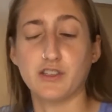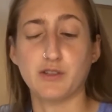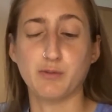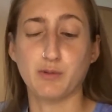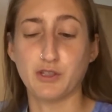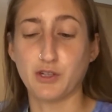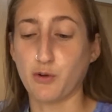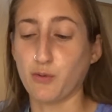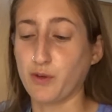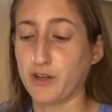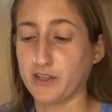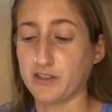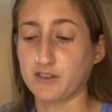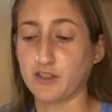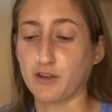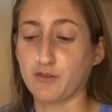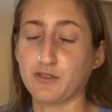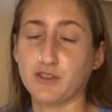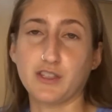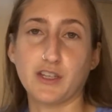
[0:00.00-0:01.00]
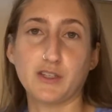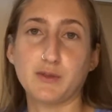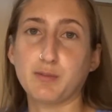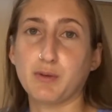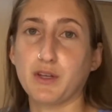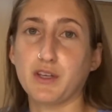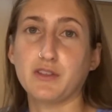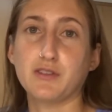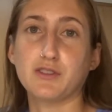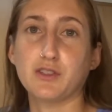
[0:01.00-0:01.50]
and we don't like stuff to taste
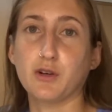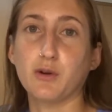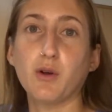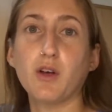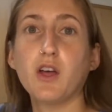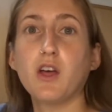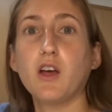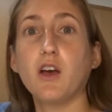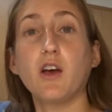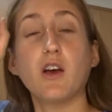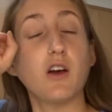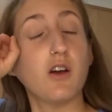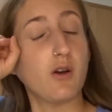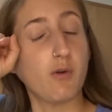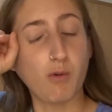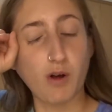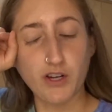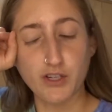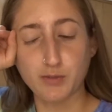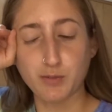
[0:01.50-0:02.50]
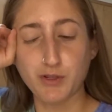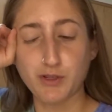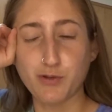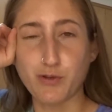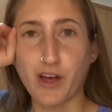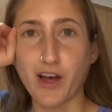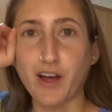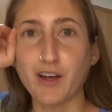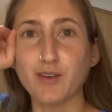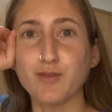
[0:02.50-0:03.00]
plain. So watch me do
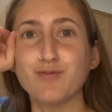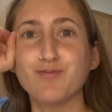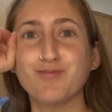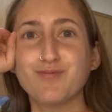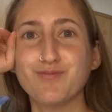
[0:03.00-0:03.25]
that.